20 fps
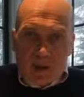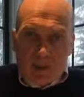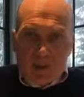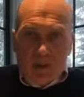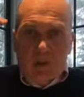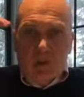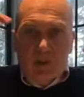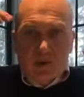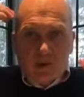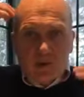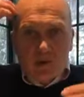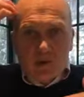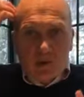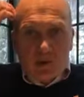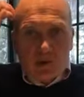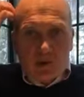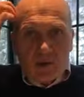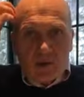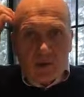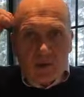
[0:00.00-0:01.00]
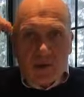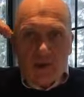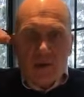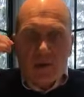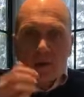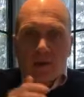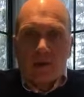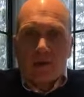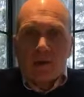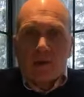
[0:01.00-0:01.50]
of the business looking
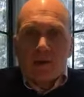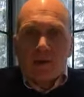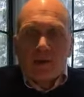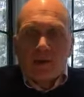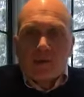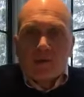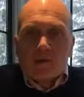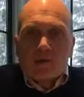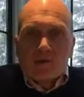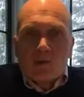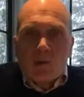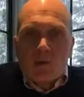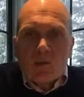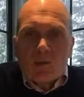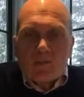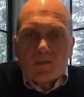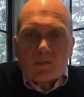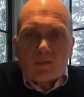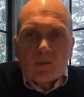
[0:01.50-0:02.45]
down. So